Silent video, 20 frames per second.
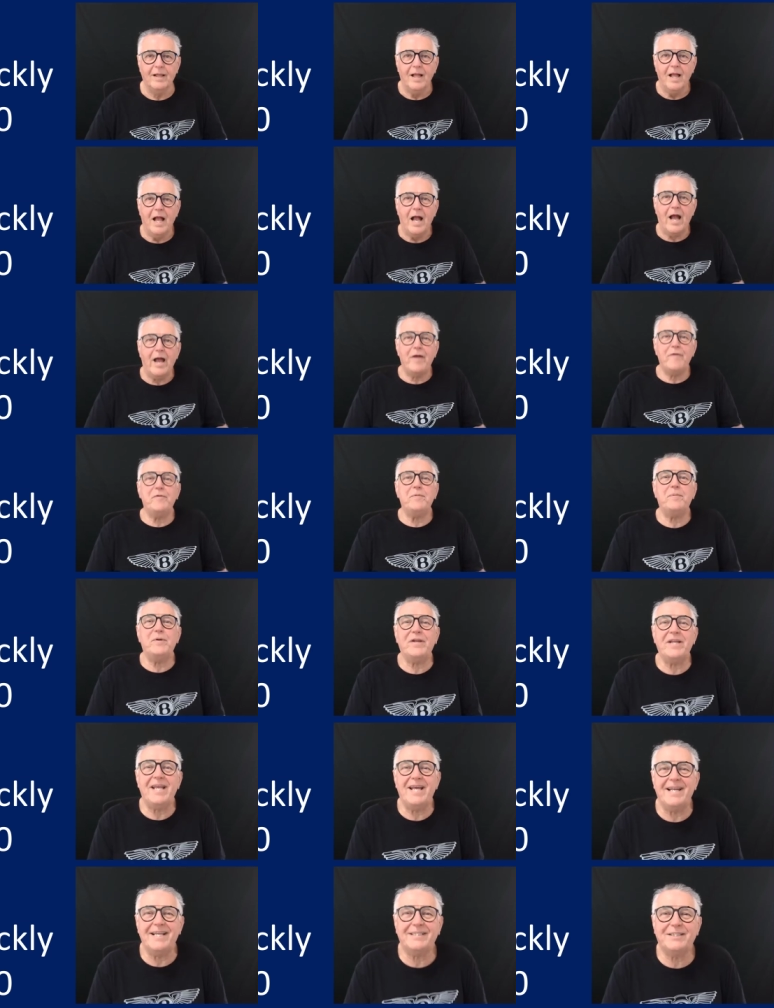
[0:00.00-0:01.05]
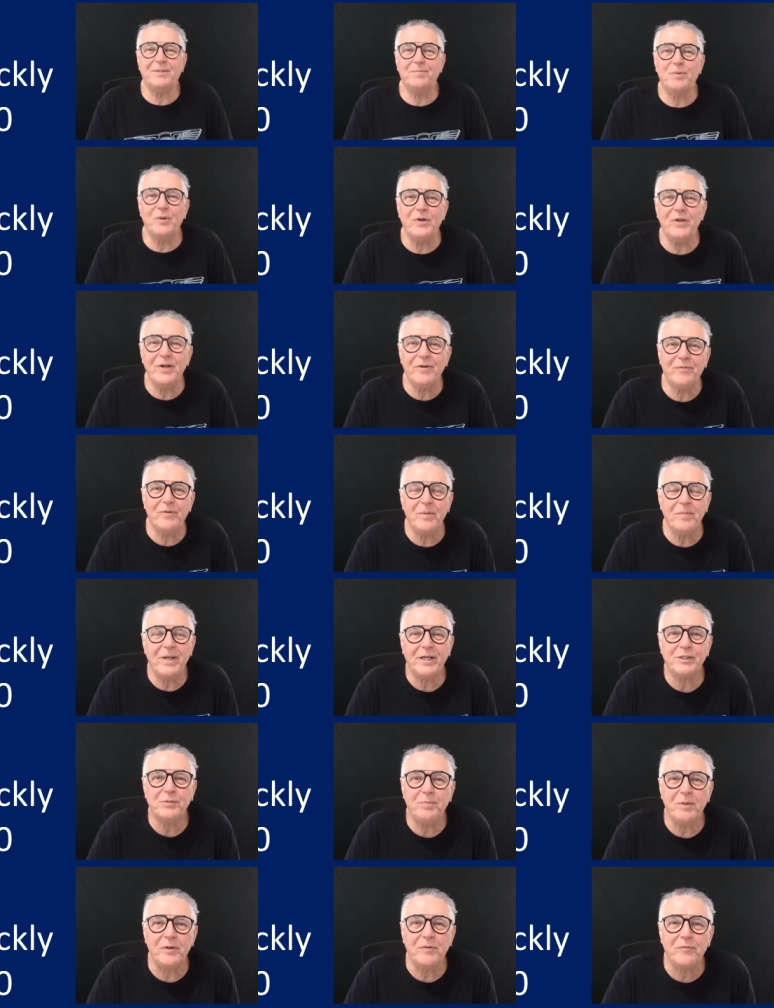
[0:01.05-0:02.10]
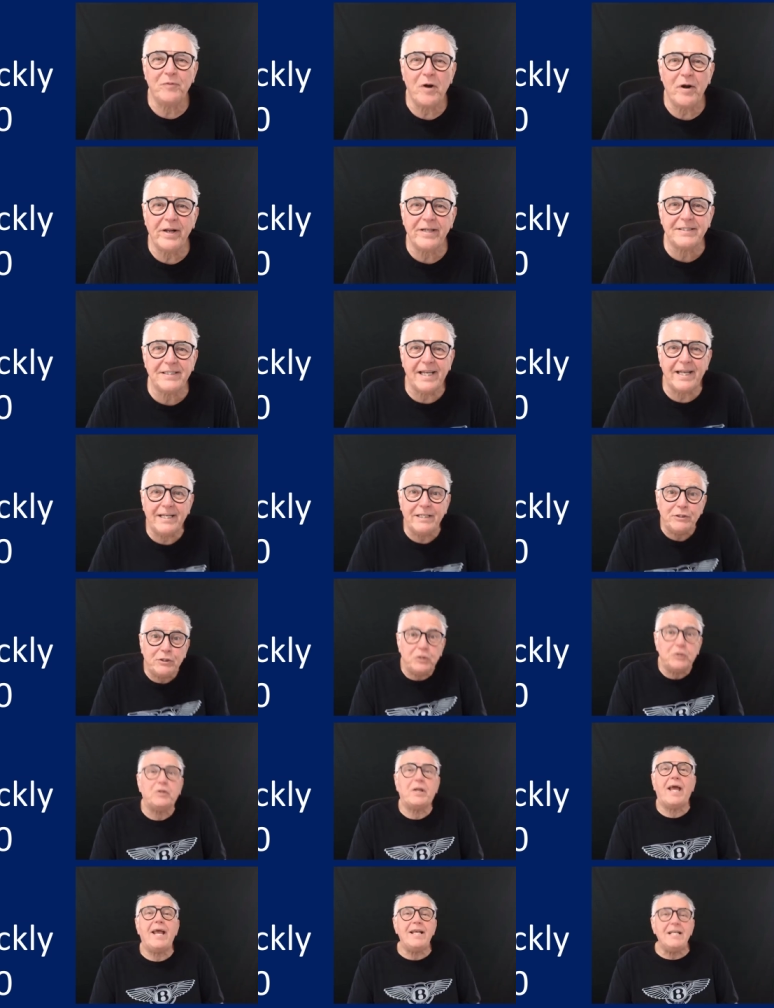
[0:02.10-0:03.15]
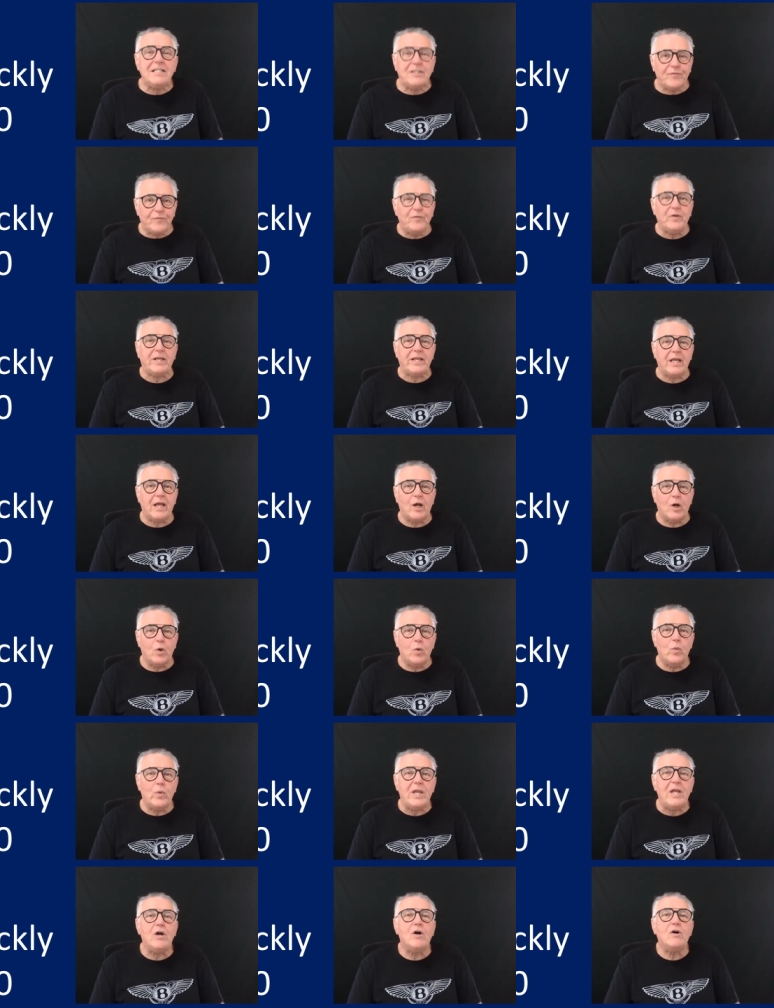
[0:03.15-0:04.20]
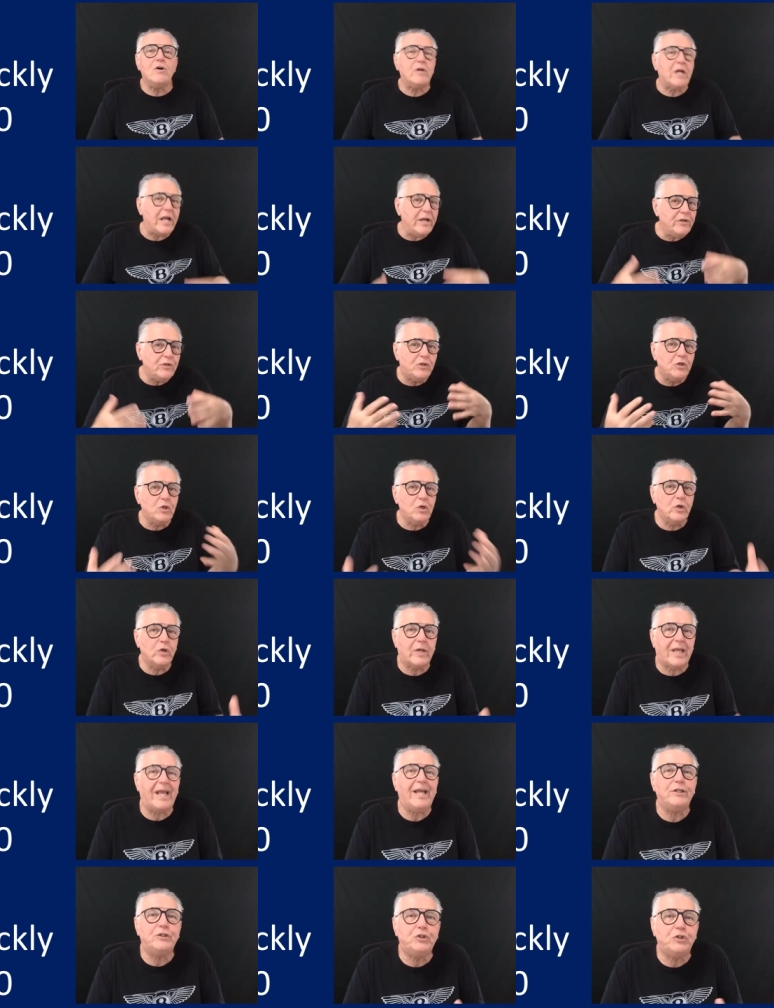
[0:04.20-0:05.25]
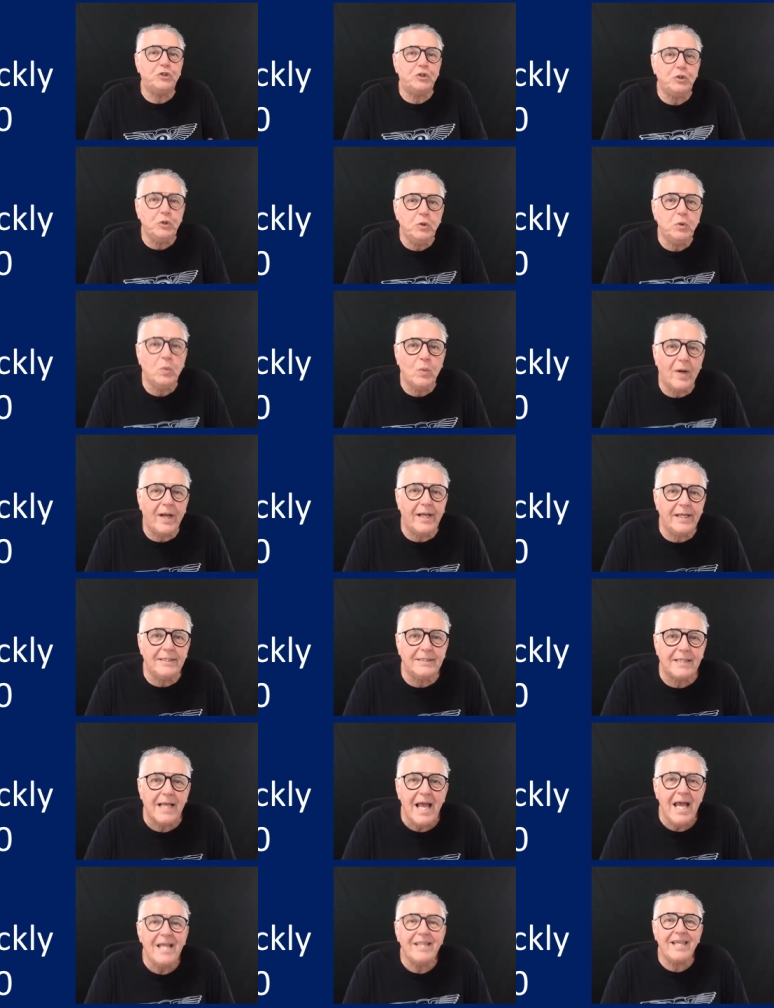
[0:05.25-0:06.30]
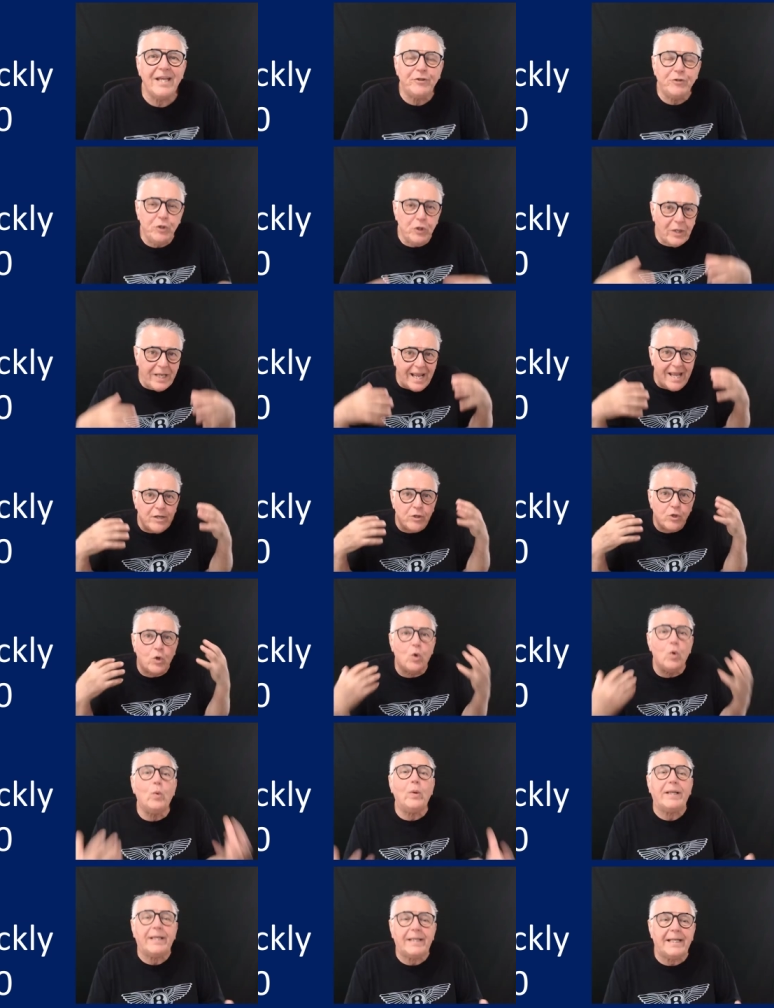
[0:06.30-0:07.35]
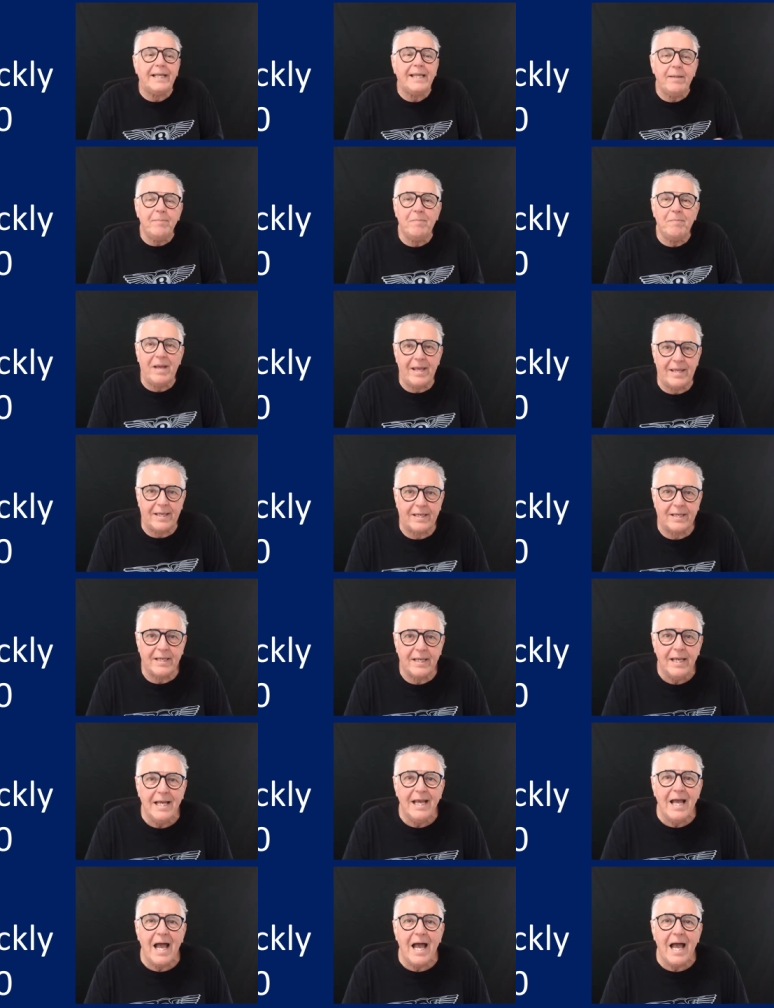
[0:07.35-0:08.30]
Hi everybody, Alex Deploy here from Expert4x and in today's video we are going to look at two ways that you can quickly make